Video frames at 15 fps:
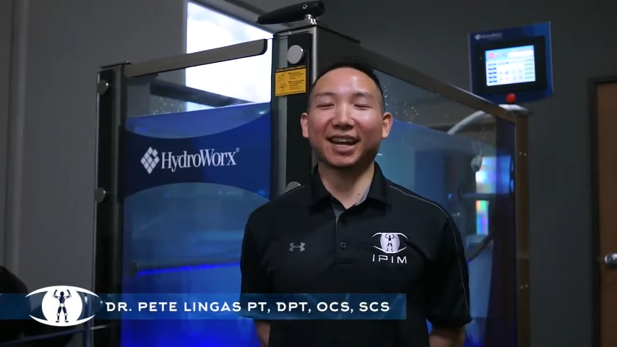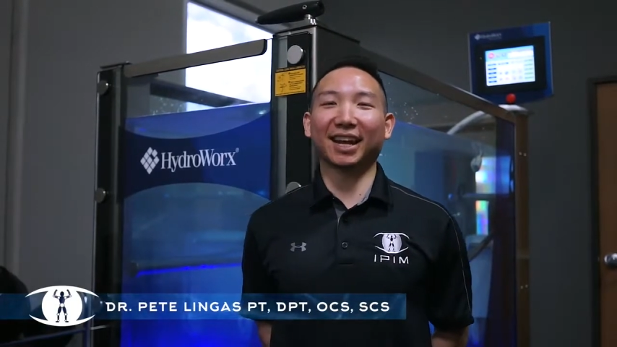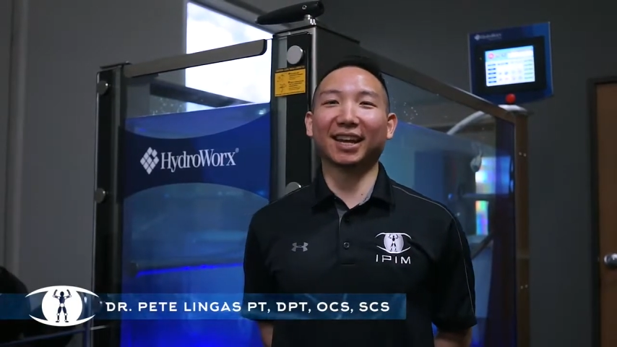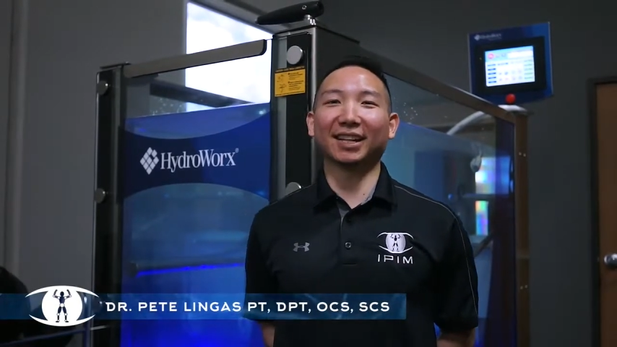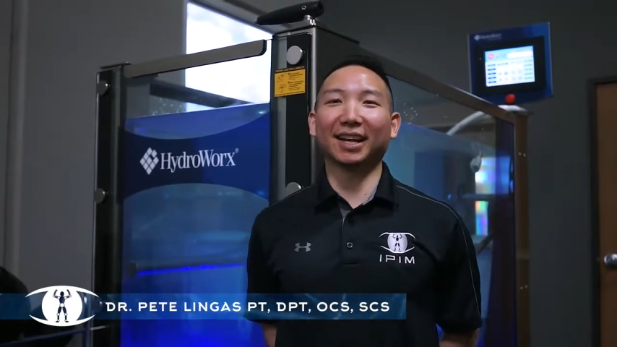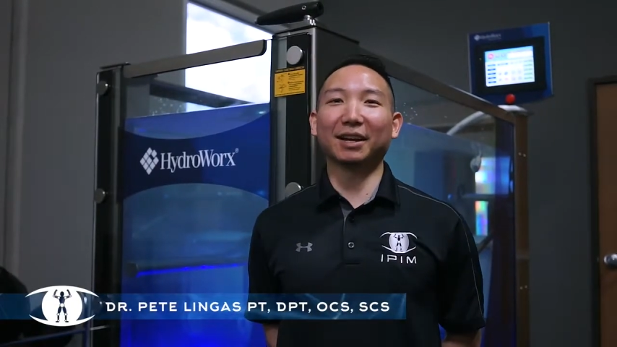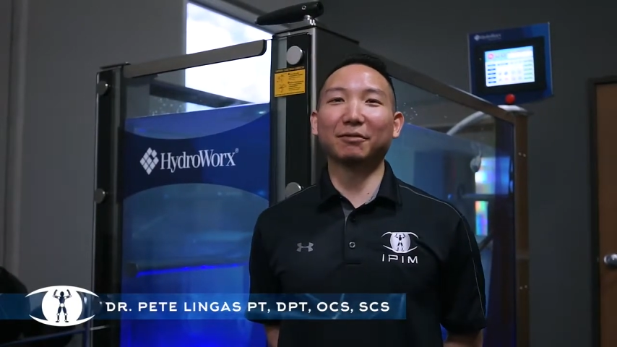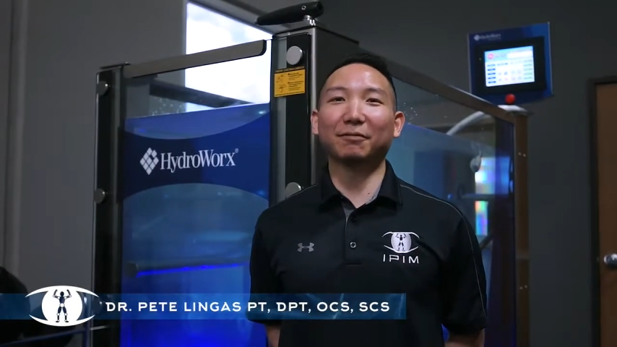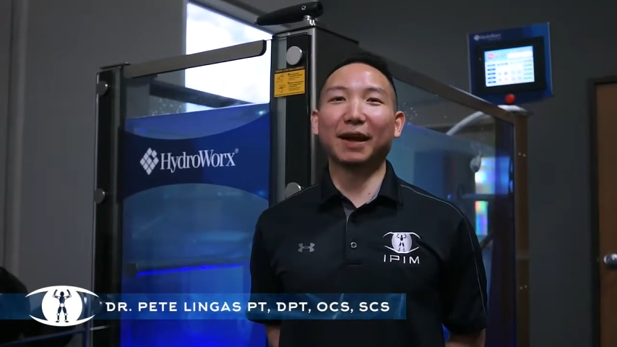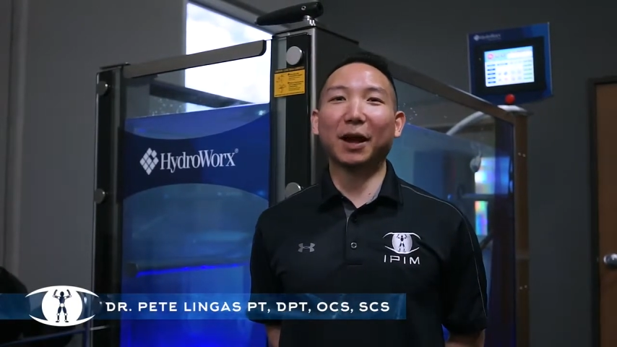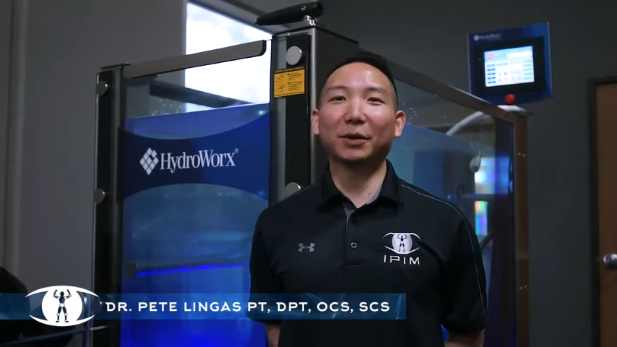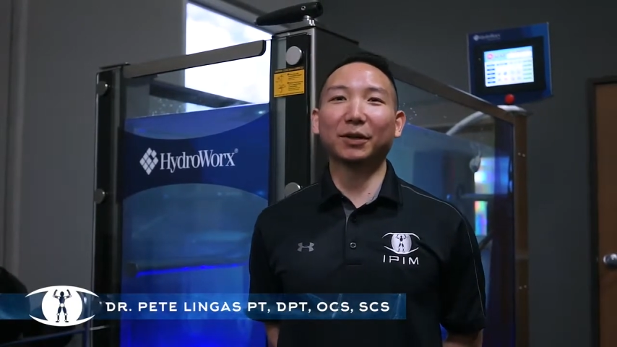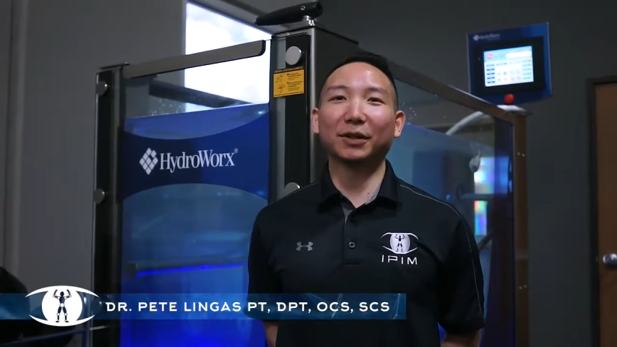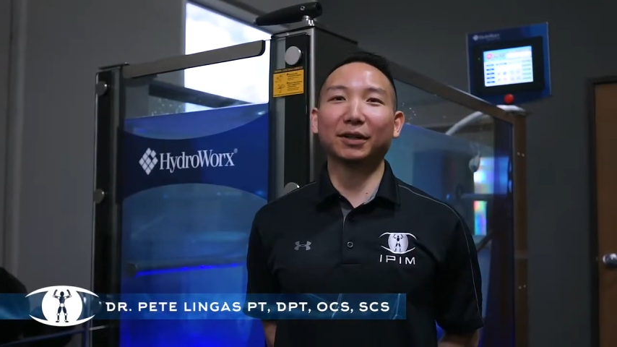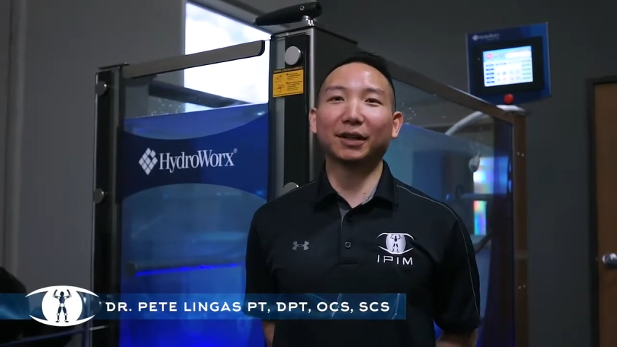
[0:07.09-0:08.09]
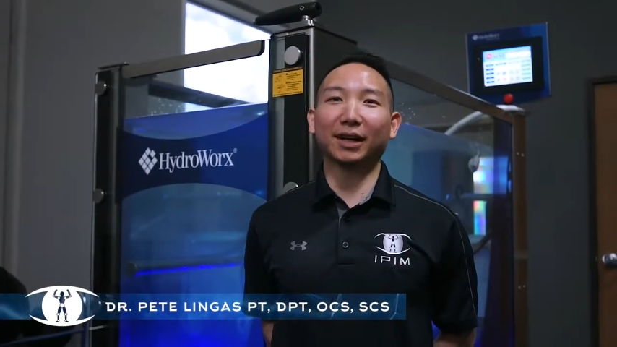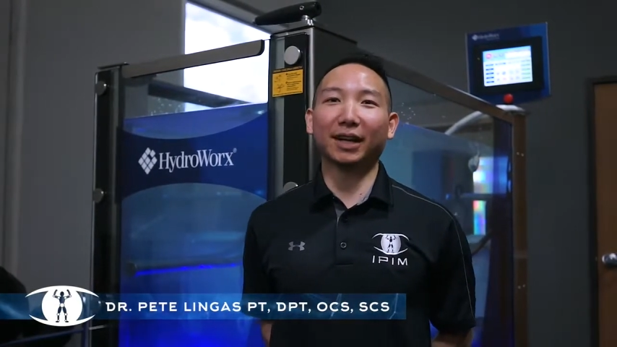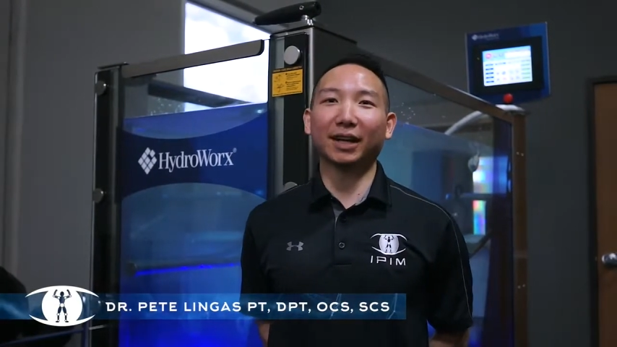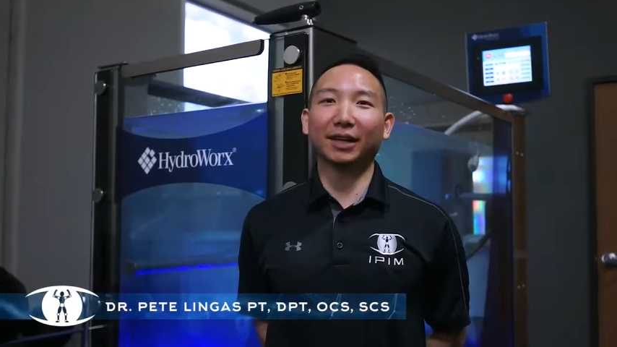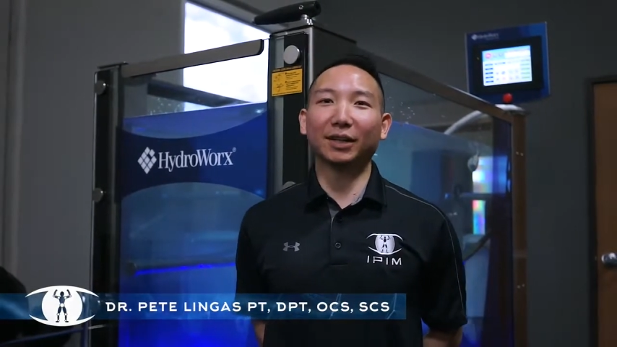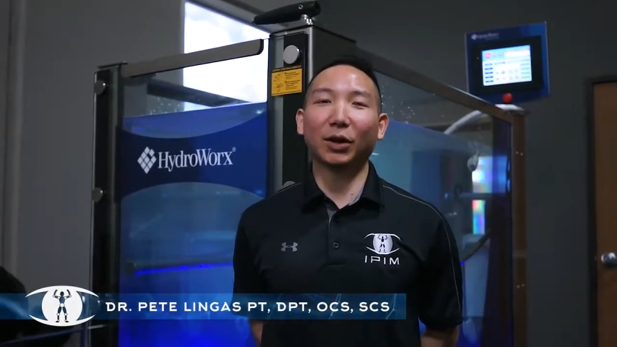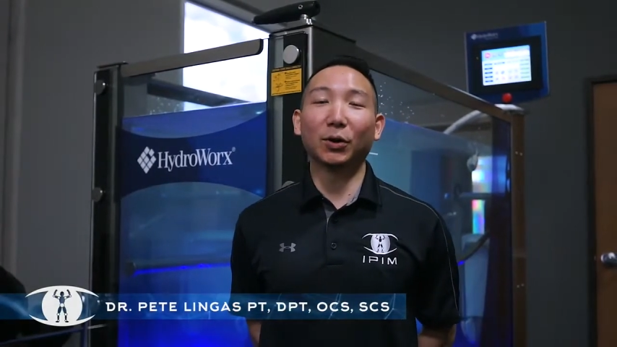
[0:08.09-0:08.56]
and I am founder
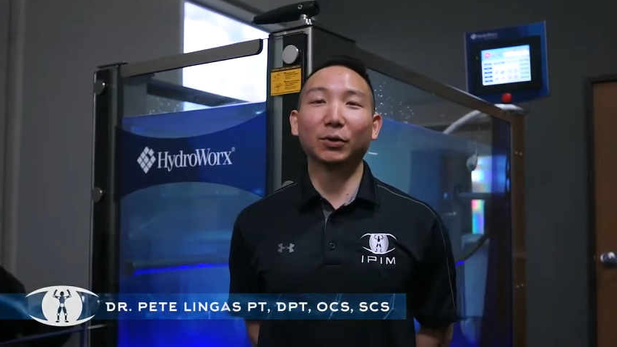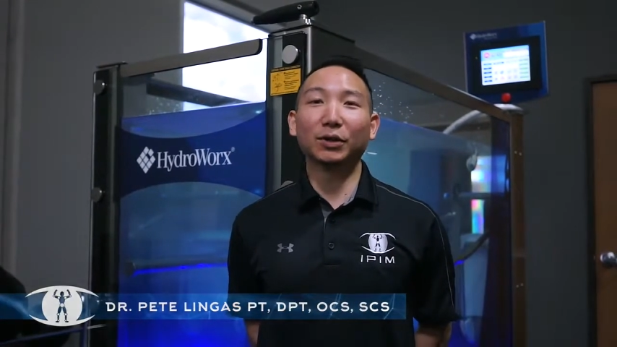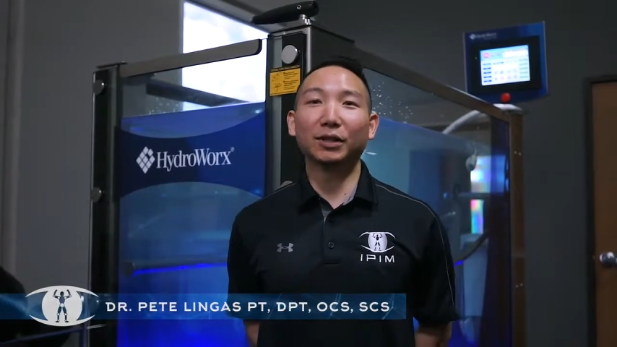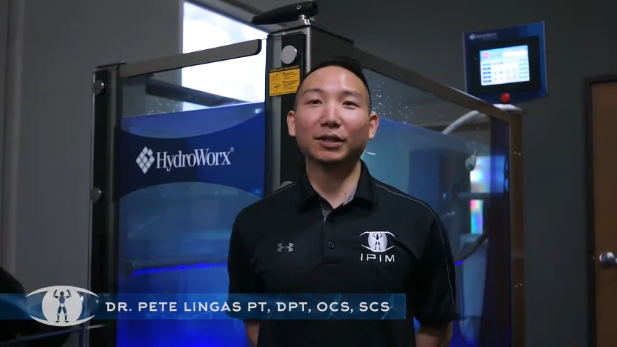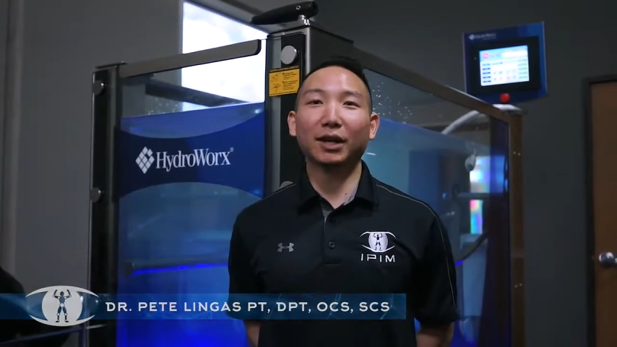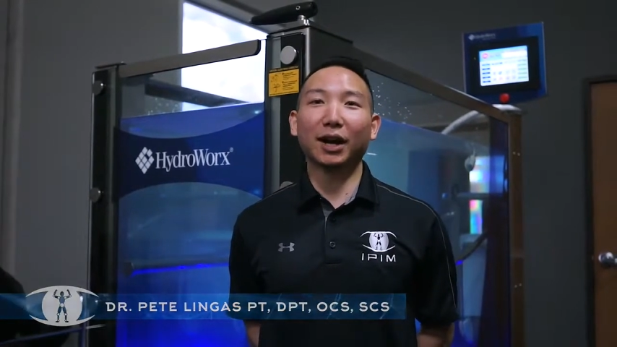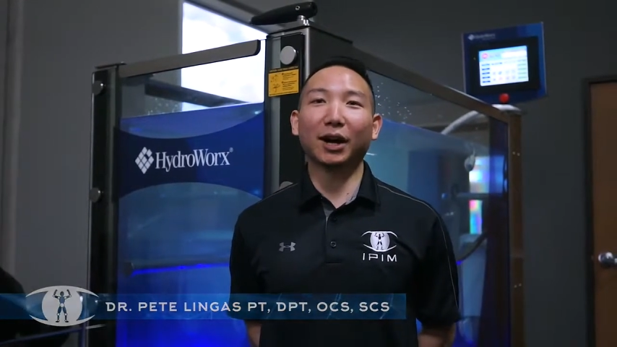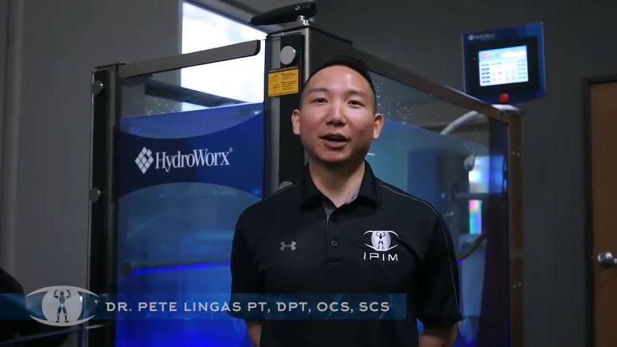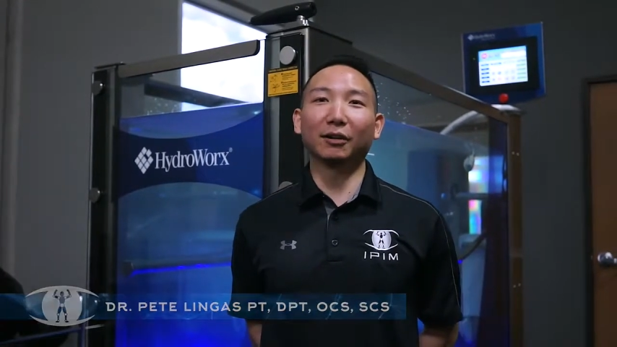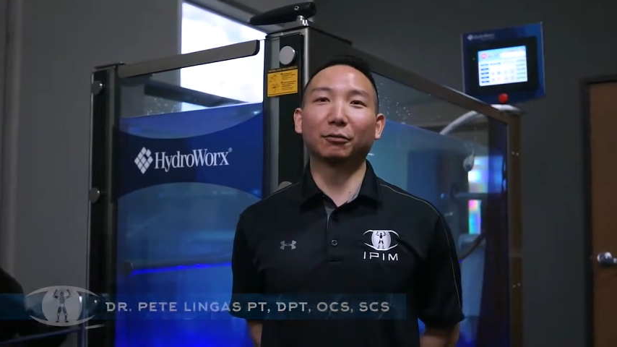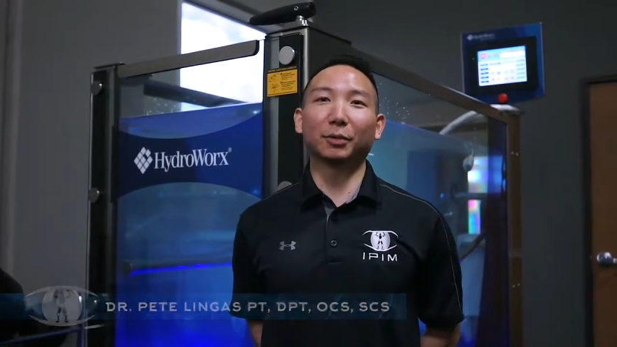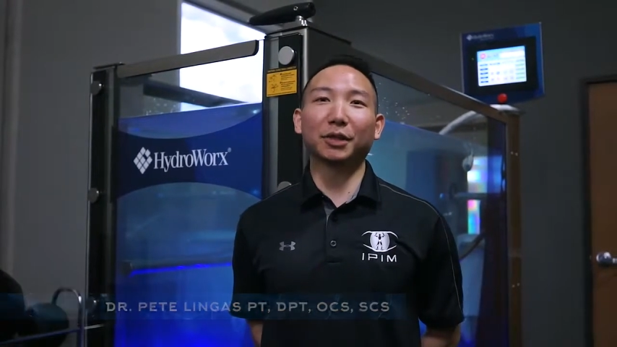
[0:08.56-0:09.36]
and owner of